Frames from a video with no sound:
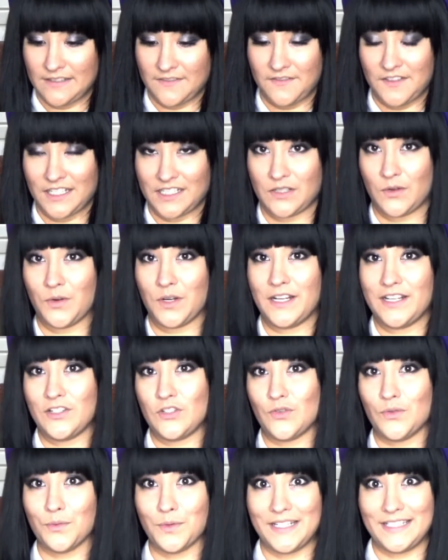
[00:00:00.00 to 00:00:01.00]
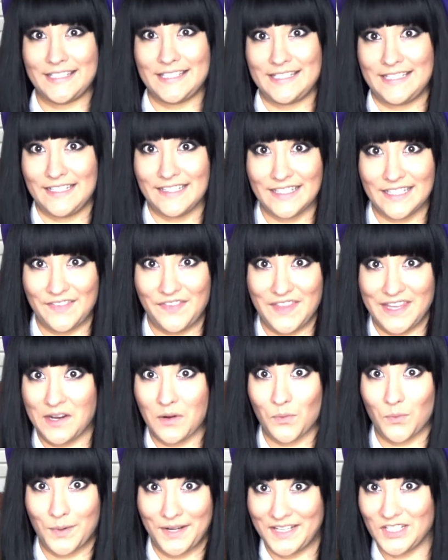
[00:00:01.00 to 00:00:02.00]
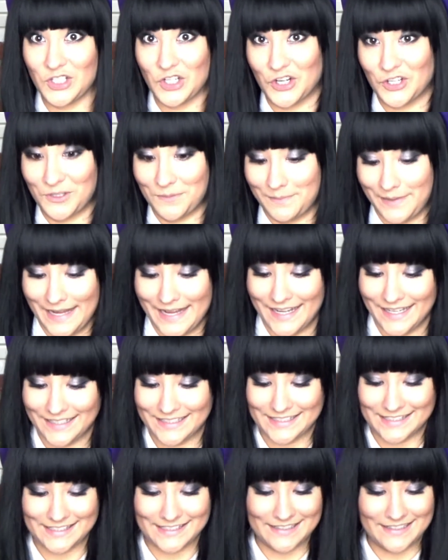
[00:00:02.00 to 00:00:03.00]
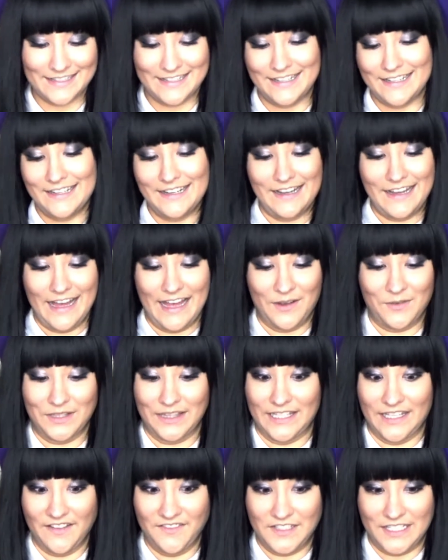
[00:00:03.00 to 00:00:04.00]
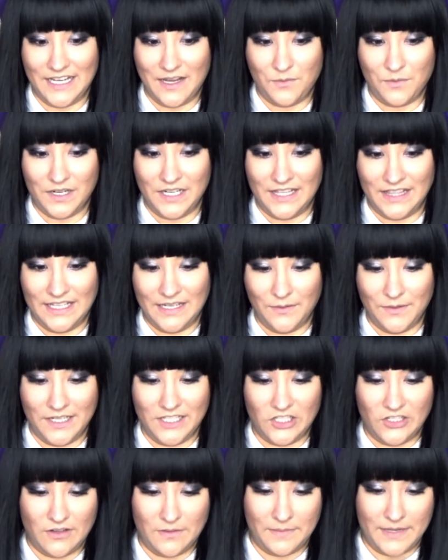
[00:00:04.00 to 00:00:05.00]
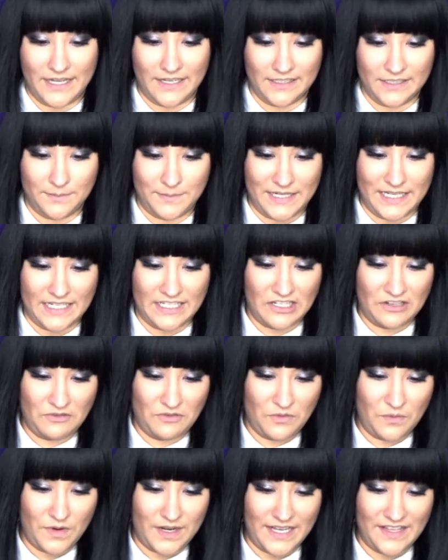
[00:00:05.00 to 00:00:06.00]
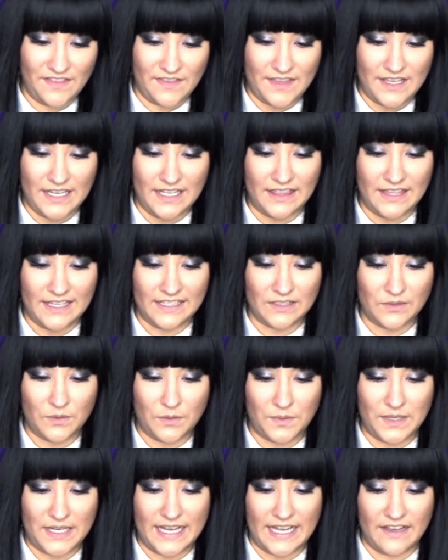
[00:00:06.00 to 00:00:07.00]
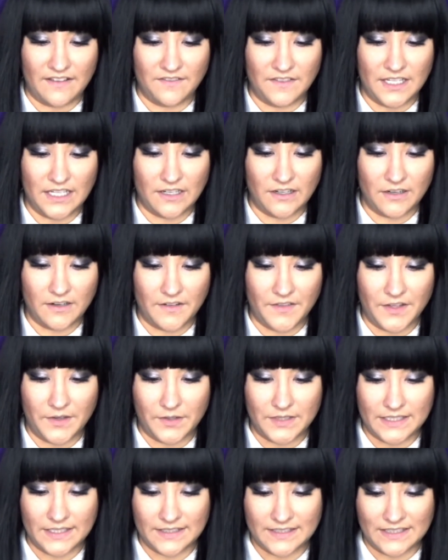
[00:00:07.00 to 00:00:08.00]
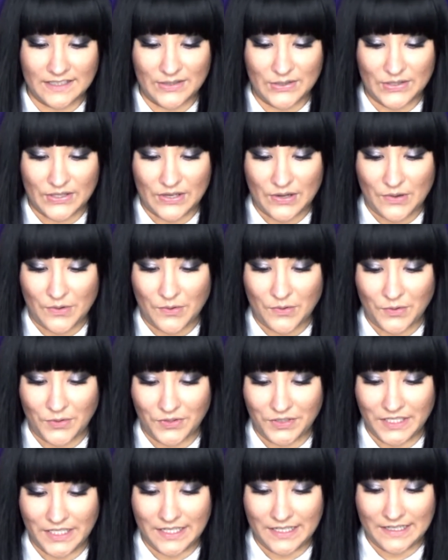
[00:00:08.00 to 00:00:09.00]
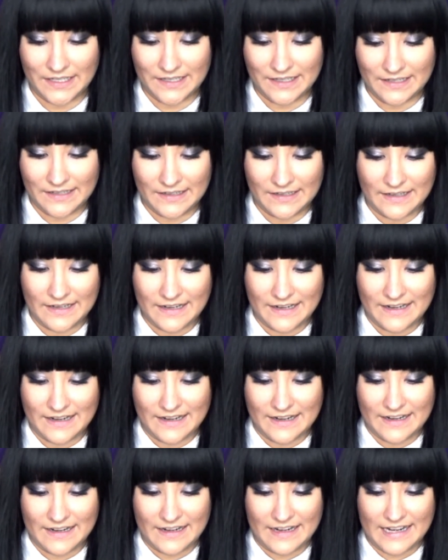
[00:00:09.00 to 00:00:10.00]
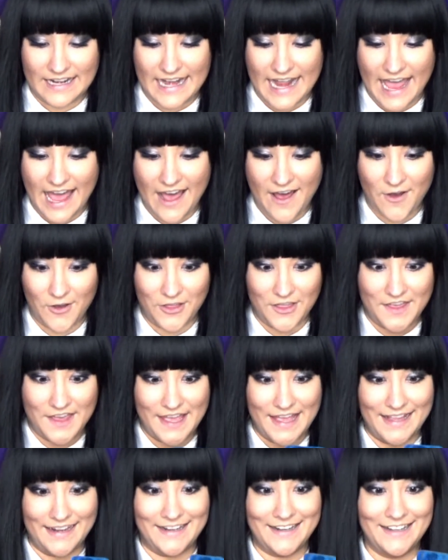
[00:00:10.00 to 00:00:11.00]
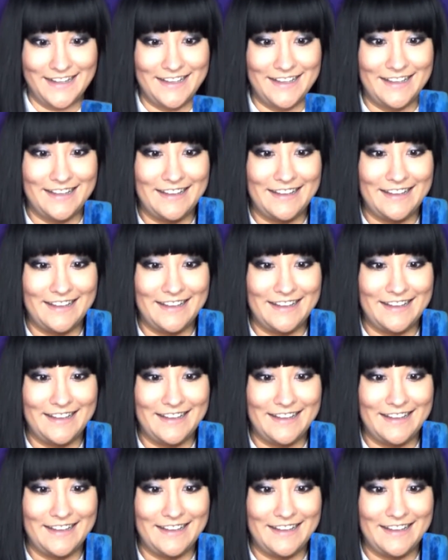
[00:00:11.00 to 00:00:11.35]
of Victorian jewelry still in the original box. I would love to get one in the original box, but I don't quite think that's what we have here, although it does look old. Now then,